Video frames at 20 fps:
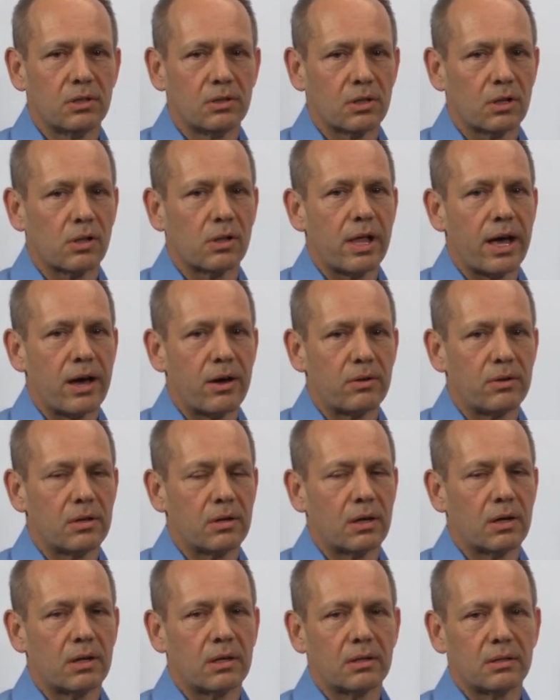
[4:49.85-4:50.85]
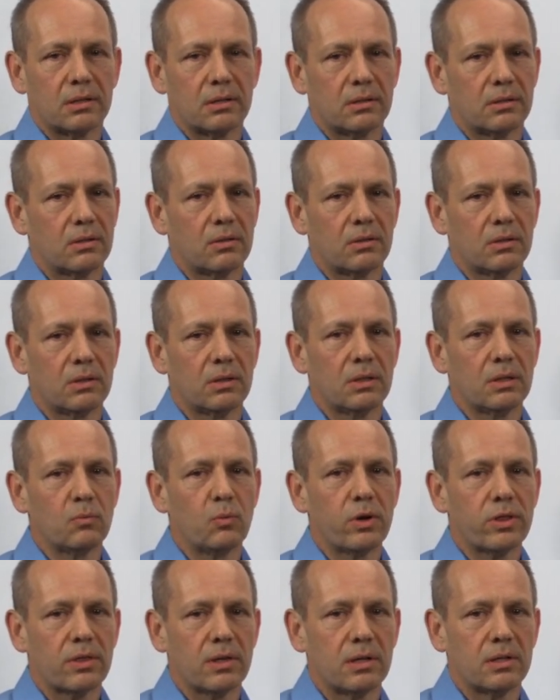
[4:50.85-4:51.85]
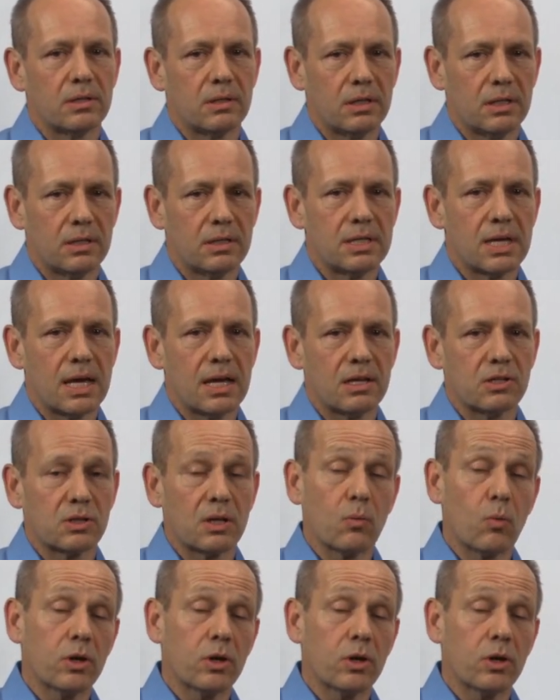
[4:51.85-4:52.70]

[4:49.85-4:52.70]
in the cloud uh, within in days.